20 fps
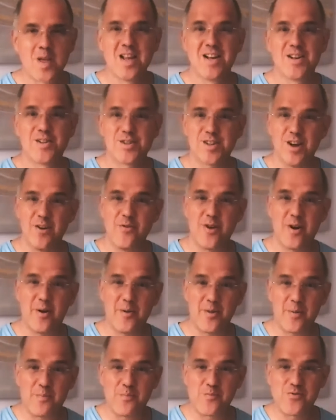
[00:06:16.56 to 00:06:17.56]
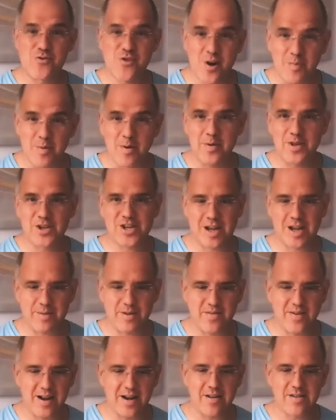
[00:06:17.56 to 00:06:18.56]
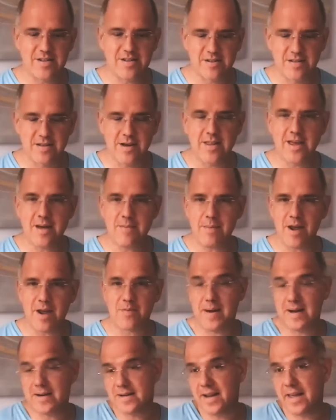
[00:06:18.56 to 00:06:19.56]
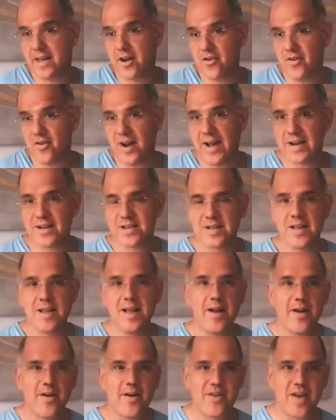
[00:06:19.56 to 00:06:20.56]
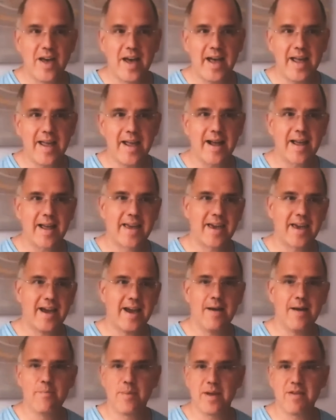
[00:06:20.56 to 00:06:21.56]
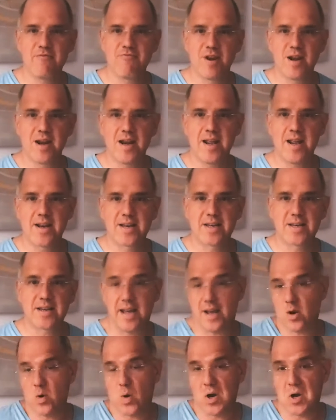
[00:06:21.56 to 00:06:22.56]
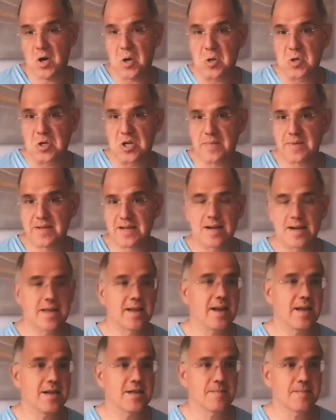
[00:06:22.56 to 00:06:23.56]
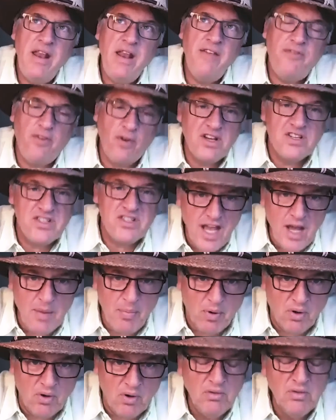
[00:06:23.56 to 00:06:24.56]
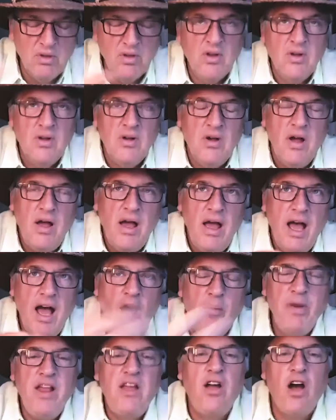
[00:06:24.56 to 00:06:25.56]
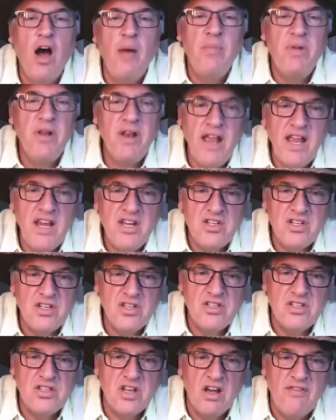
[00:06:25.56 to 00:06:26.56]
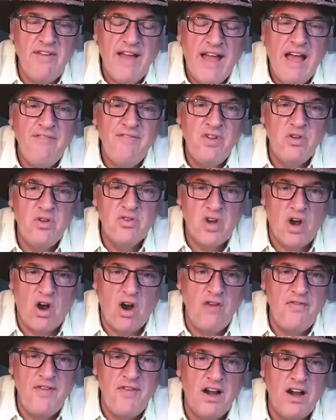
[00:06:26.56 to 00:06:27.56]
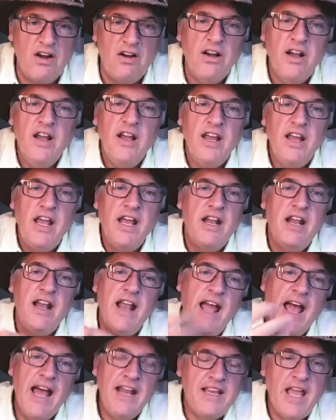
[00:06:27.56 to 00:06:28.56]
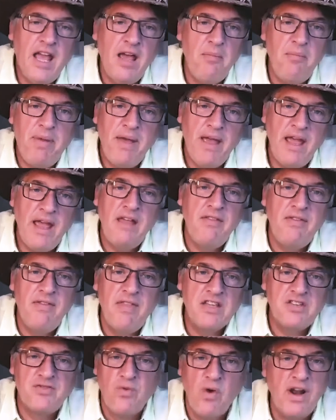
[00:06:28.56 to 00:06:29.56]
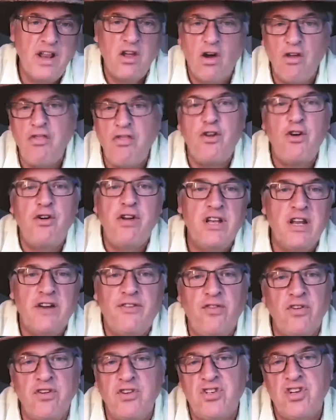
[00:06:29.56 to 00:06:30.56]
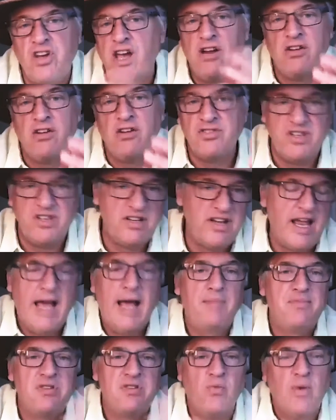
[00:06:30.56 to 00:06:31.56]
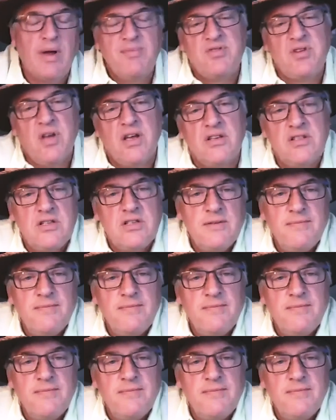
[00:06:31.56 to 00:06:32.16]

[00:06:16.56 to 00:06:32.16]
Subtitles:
So the problem with Shapley values is, although they're mathematically correct, they can really take quite a long time to calculate. For example, how many combinations of ad views are there in an ad campaign that's running on 30 different channels and apps and websites?